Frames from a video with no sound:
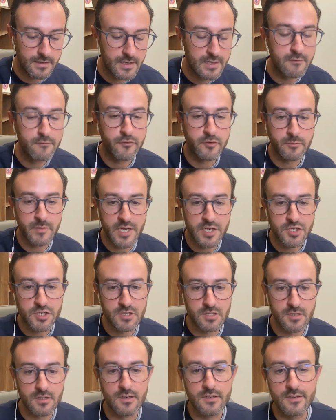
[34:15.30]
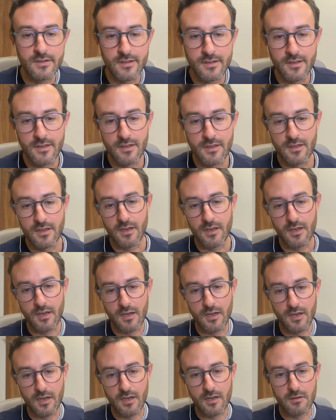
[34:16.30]
information,
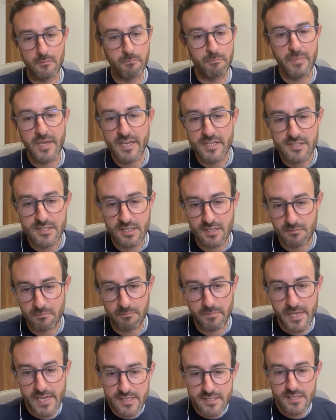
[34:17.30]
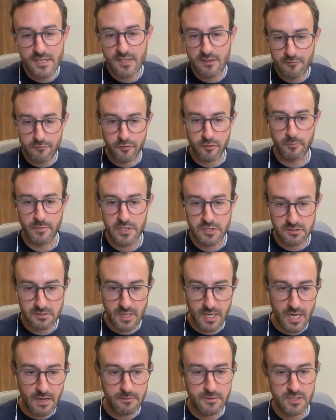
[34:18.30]
basic information
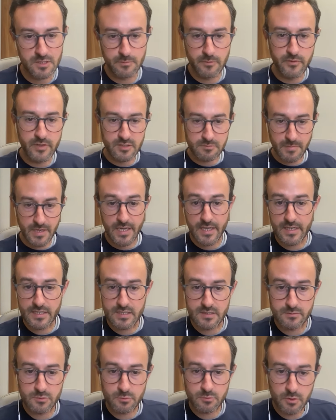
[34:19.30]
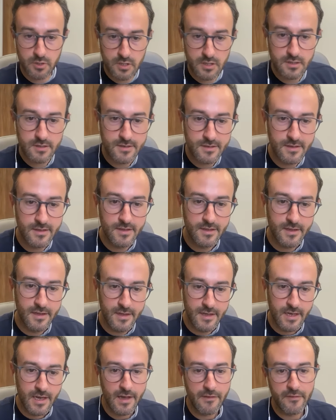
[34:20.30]
how some of these mechanisms work.
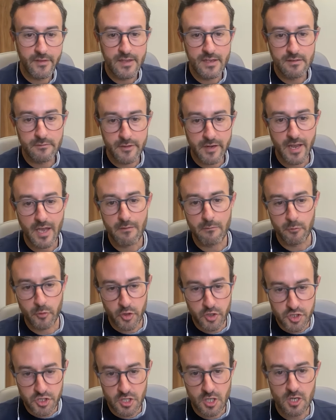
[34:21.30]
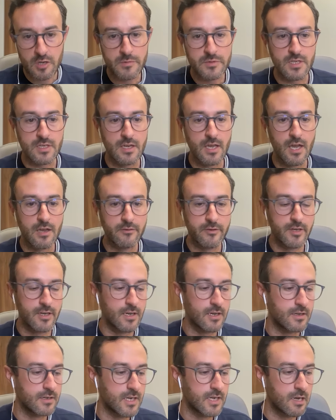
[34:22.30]
They even have workshops and
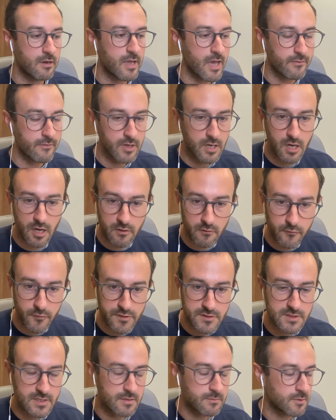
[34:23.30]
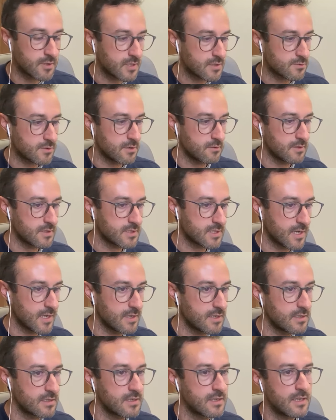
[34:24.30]
now I have a conference that I'm going to try to
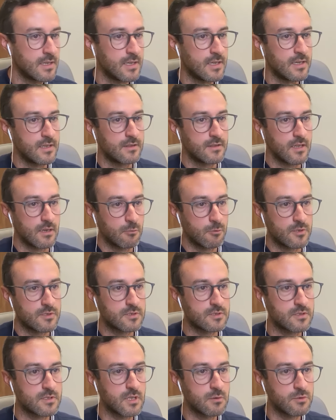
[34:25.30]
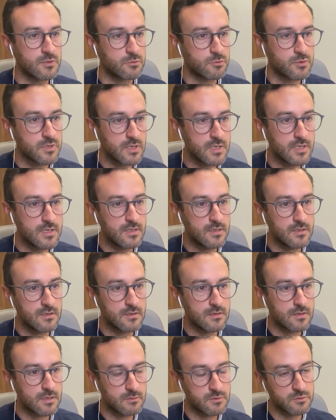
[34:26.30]
attend. That was really
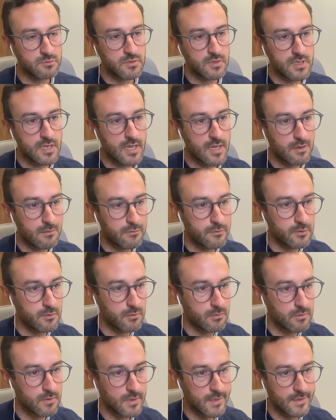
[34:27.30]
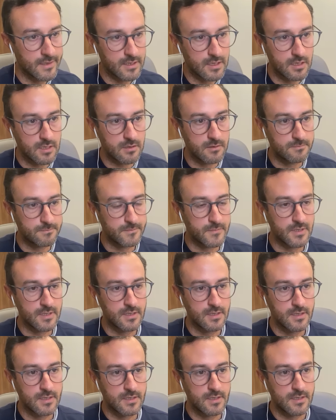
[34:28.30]
helpful. Um,
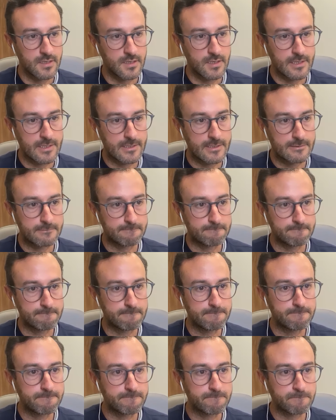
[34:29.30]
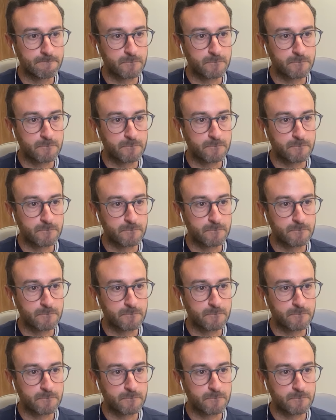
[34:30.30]
and